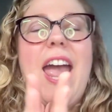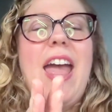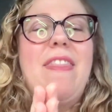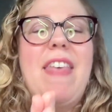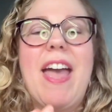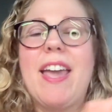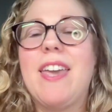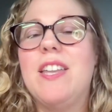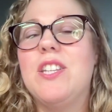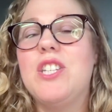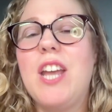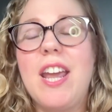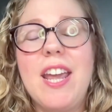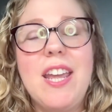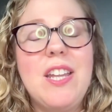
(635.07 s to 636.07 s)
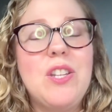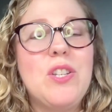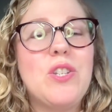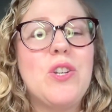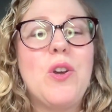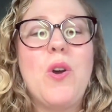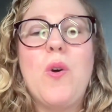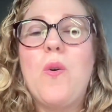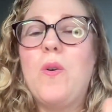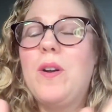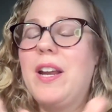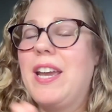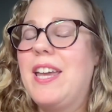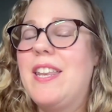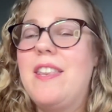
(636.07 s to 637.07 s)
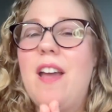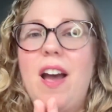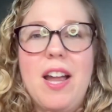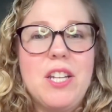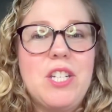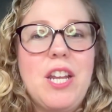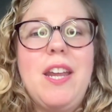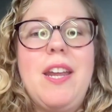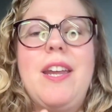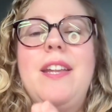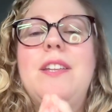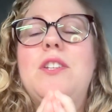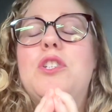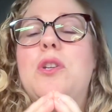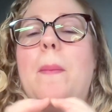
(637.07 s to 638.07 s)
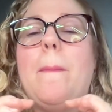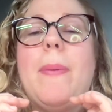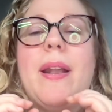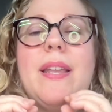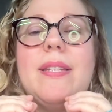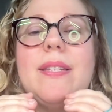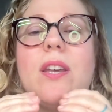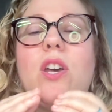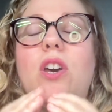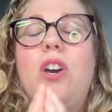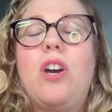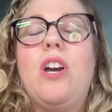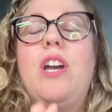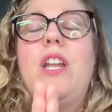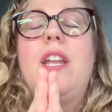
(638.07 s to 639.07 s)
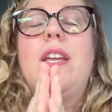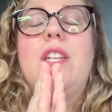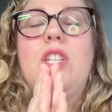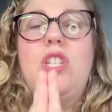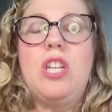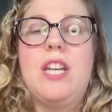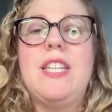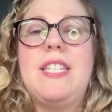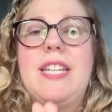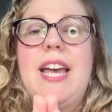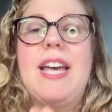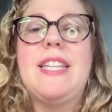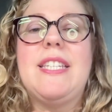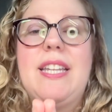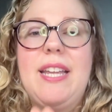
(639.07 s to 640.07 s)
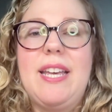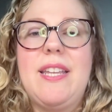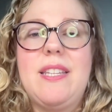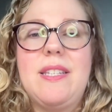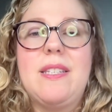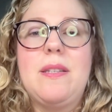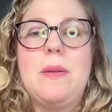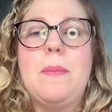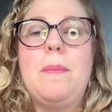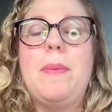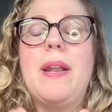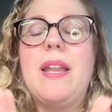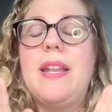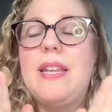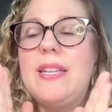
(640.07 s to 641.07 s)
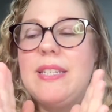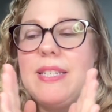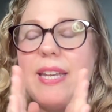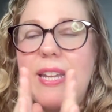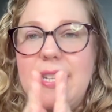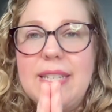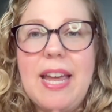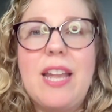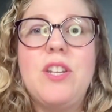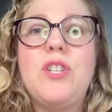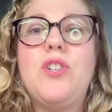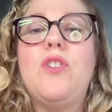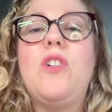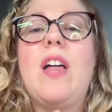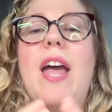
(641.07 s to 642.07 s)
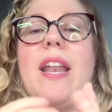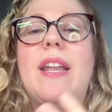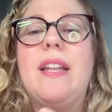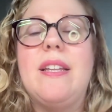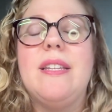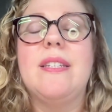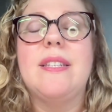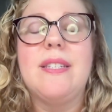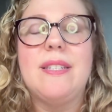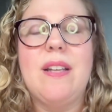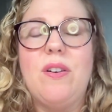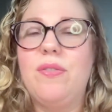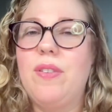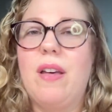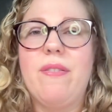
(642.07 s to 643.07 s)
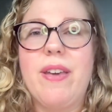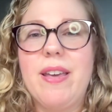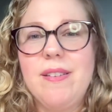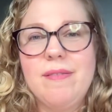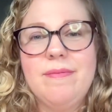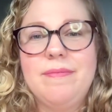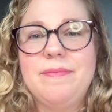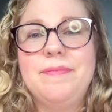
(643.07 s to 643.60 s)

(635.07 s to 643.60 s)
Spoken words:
And that can change or it cannot change, but it's good just as it is. But it is intentional and it is self-loving.